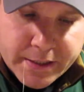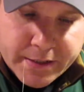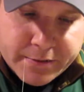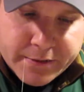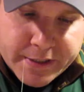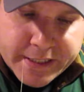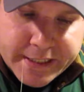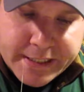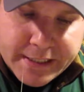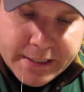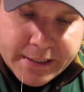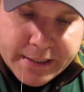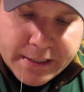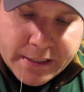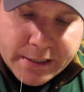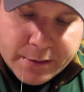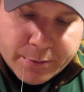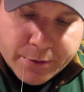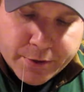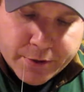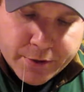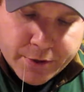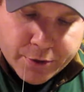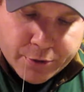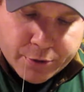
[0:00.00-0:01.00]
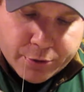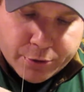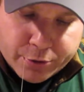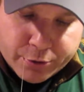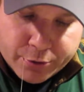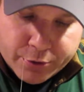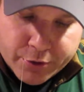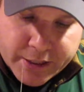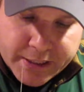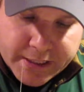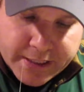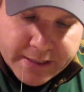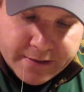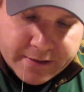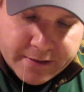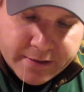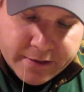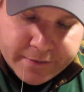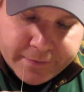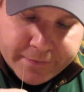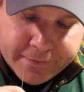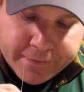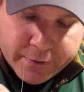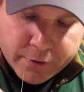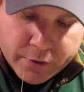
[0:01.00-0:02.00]
Right? And we're going to cross
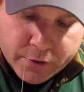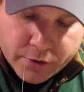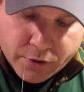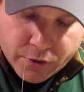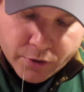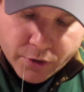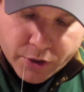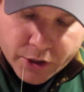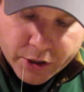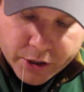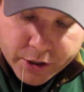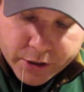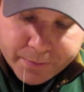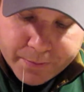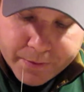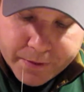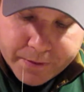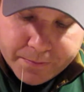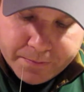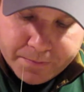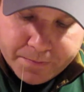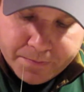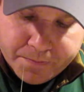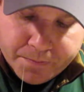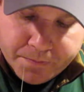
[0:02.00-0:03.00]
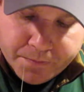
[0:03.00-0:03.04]
the fluorocarbon.